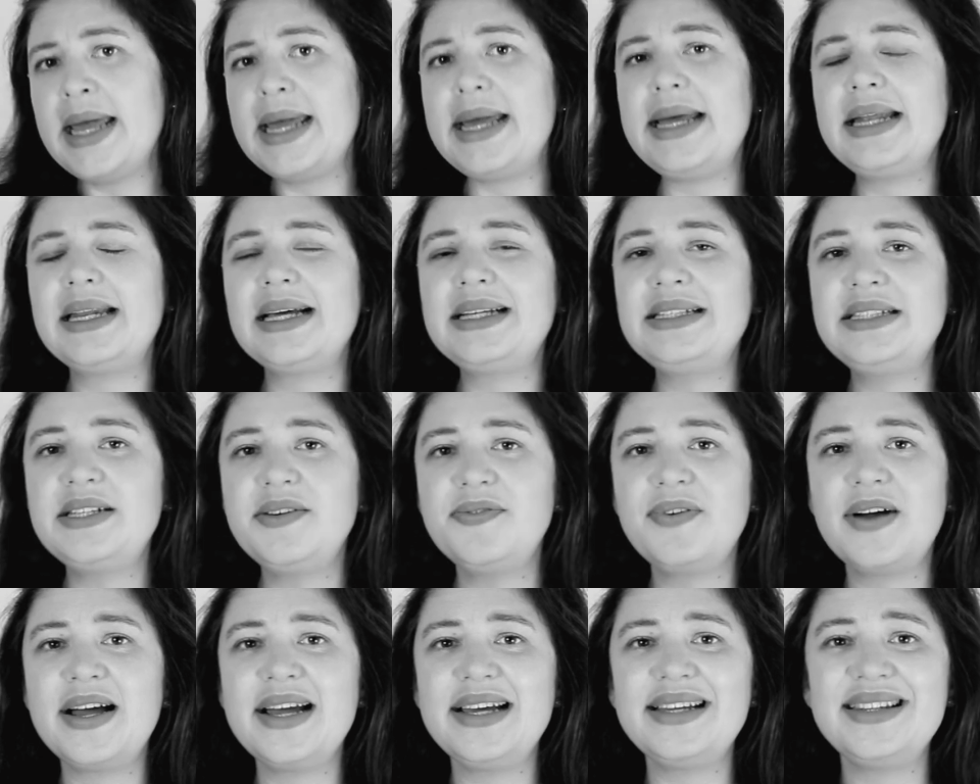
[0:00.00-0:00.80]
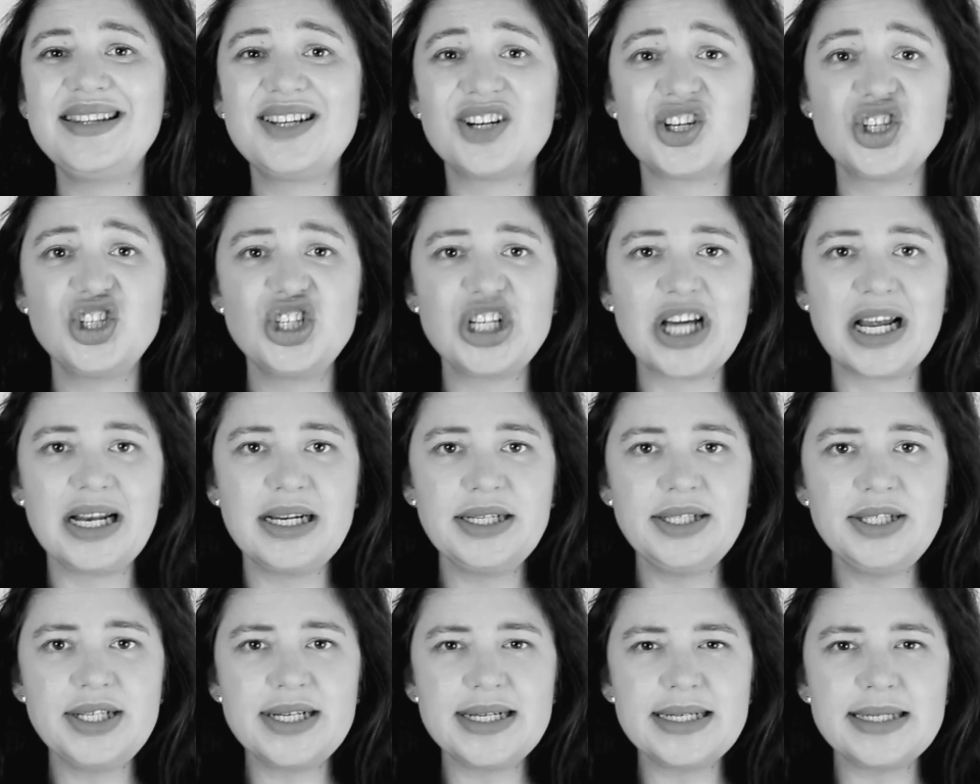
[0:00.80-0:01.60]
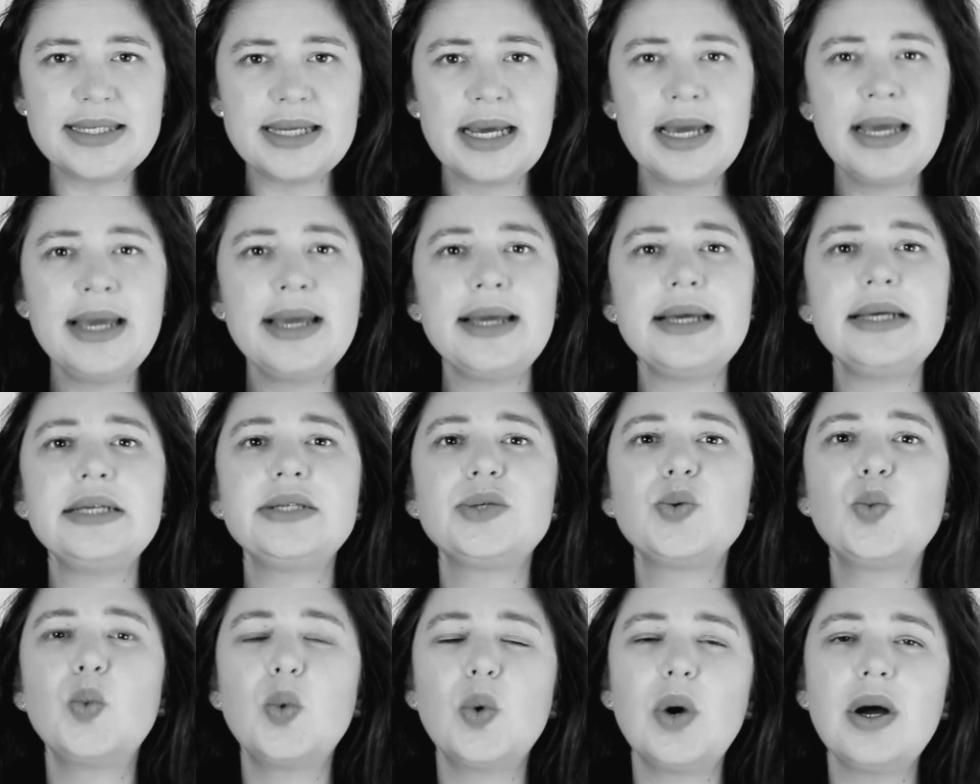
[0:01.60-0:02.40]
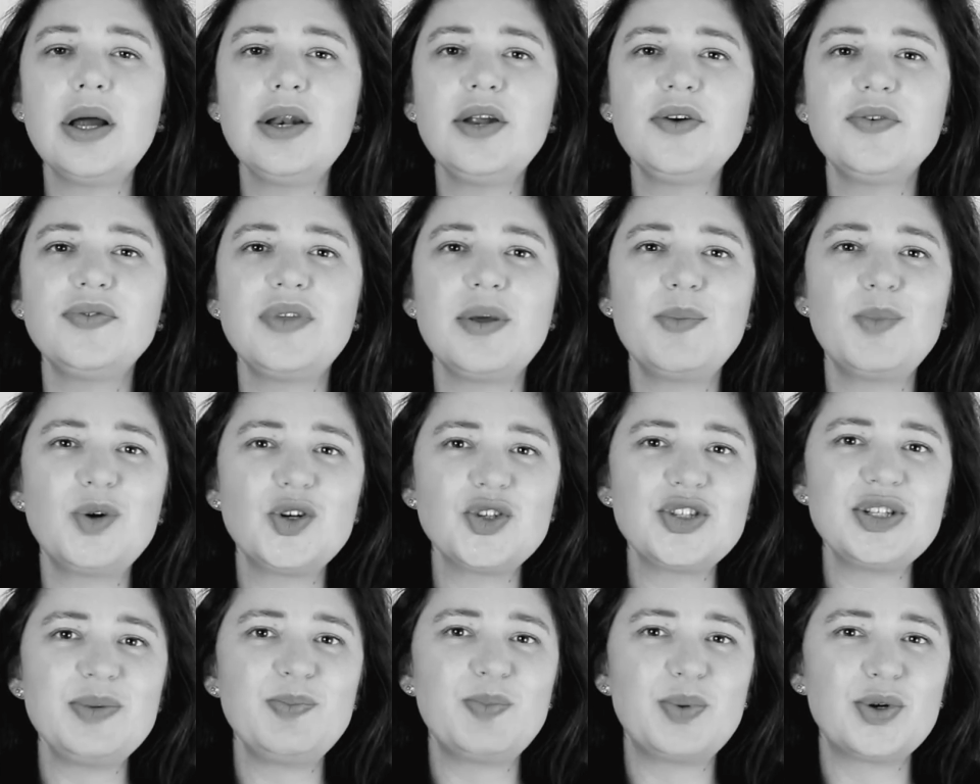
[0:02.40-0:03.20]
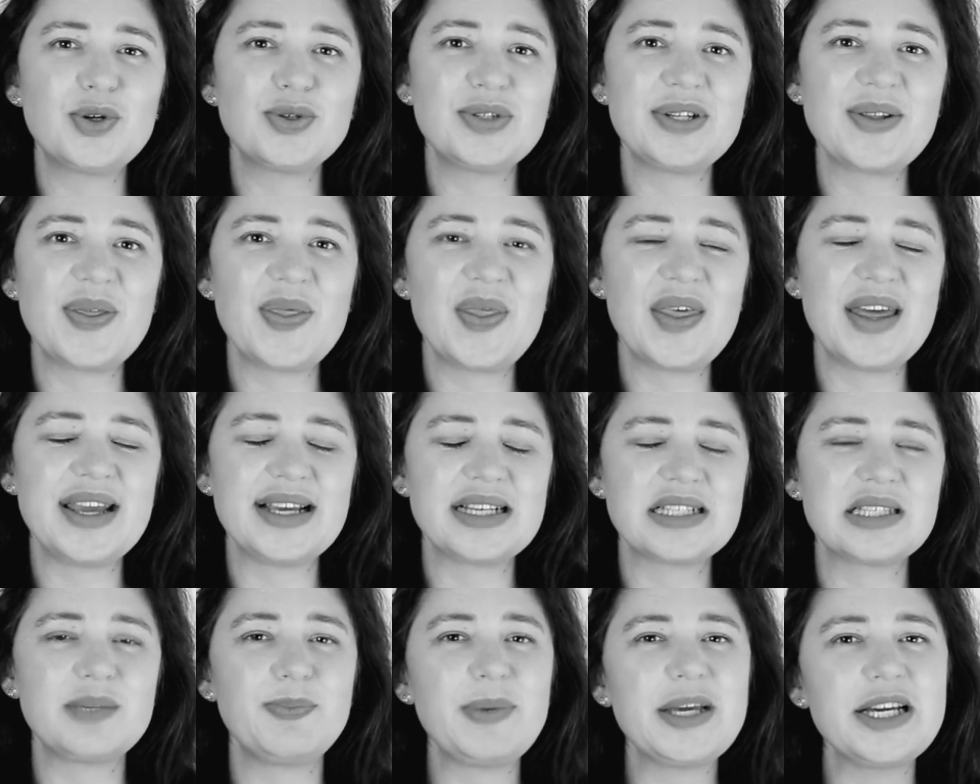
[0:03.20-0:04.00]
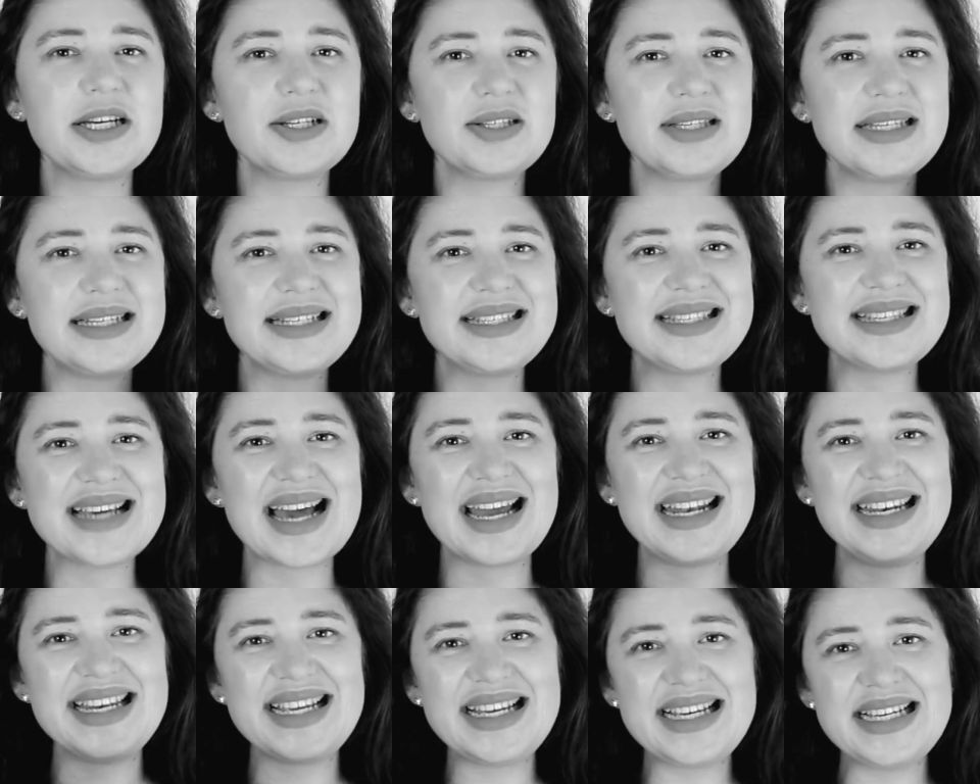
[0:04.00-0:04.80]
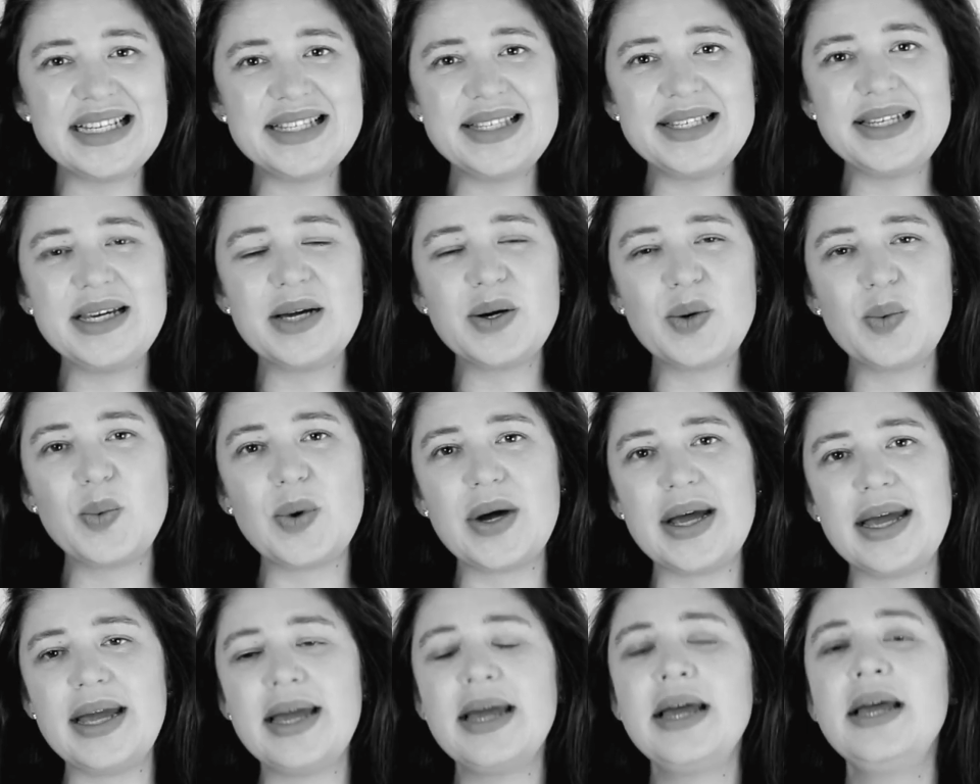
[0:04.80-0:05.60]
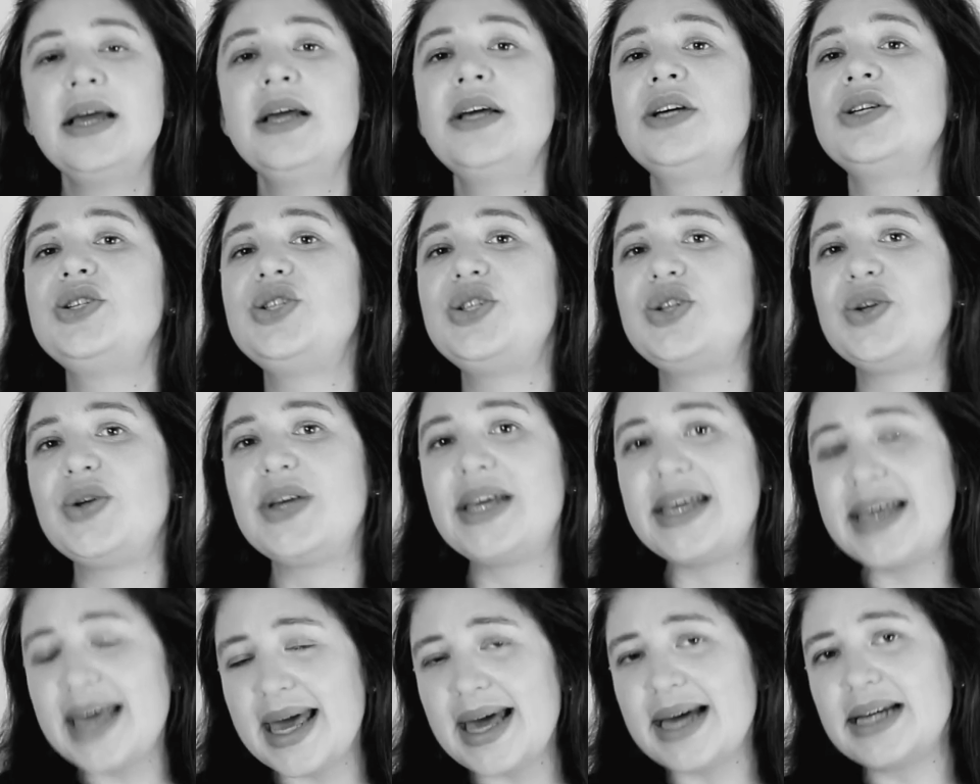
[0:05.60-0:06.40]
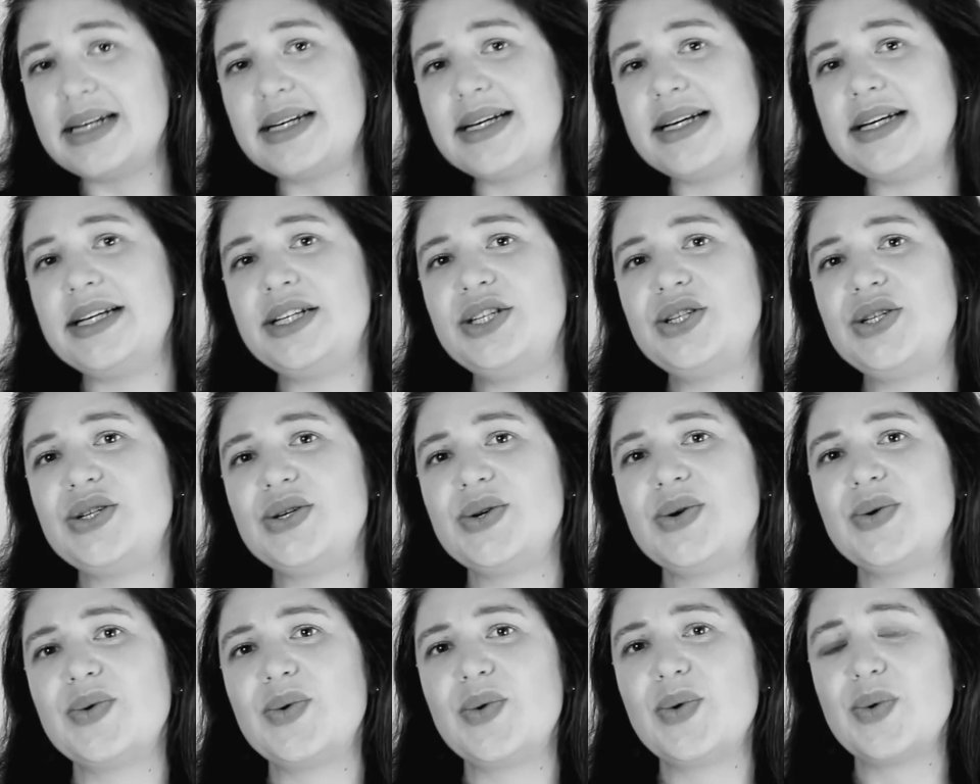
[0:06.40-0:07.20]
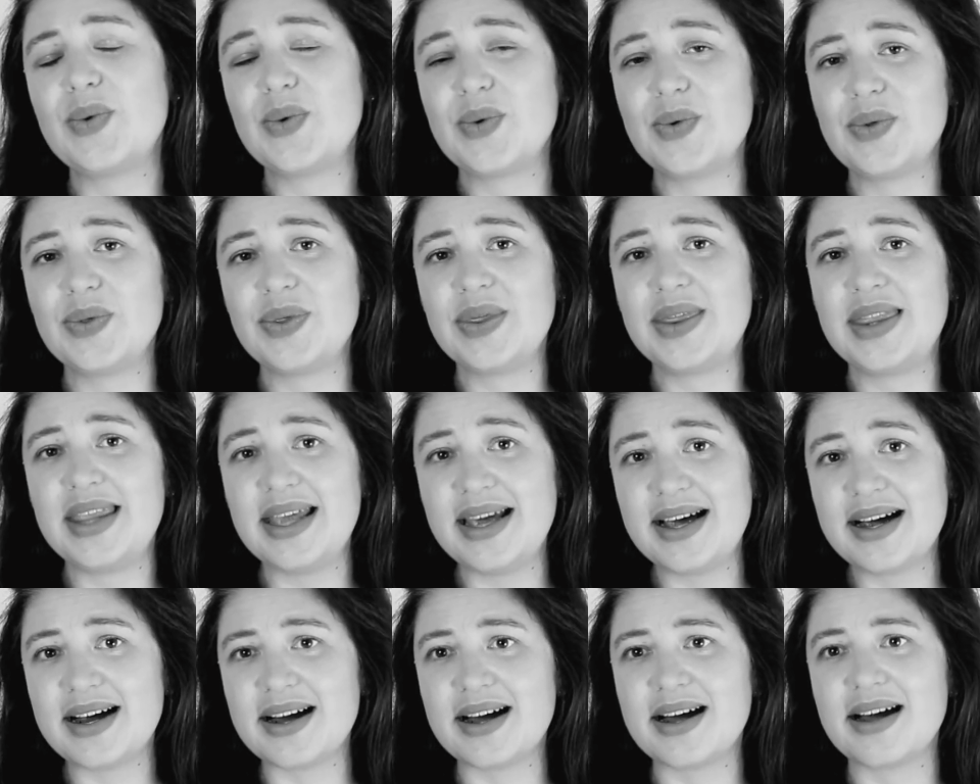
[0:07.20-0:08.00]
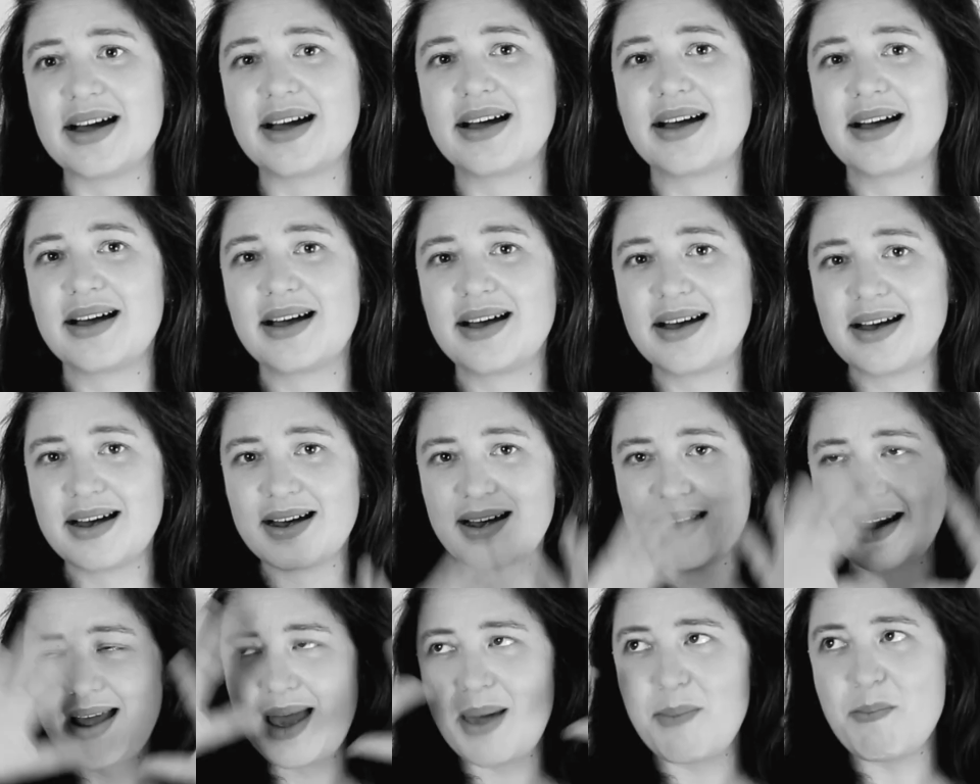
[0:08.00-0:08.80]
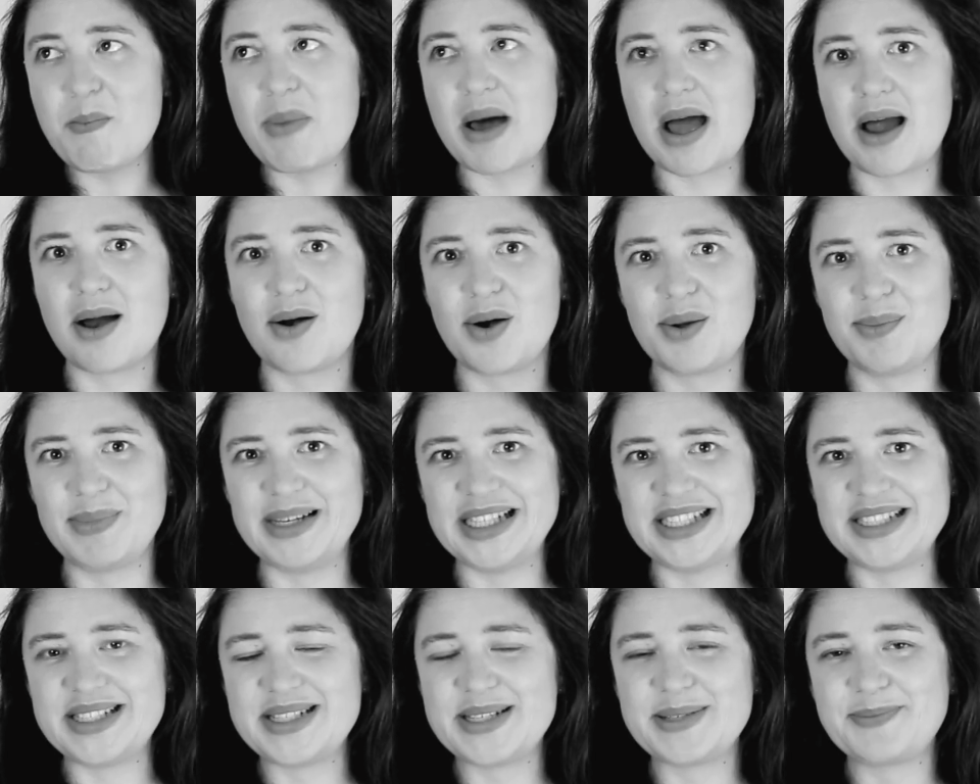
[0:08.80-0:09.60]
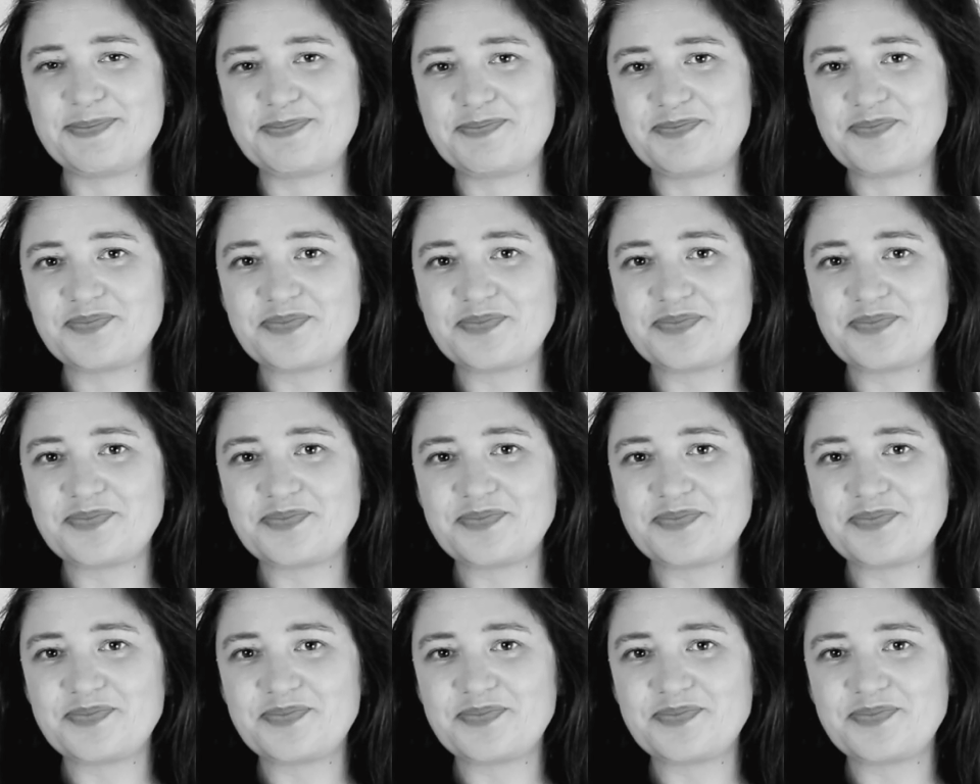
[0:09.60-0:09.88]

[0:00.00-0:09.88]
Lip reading: Identifying their challenges is one of the most important things because it's an easier way to get into their environment.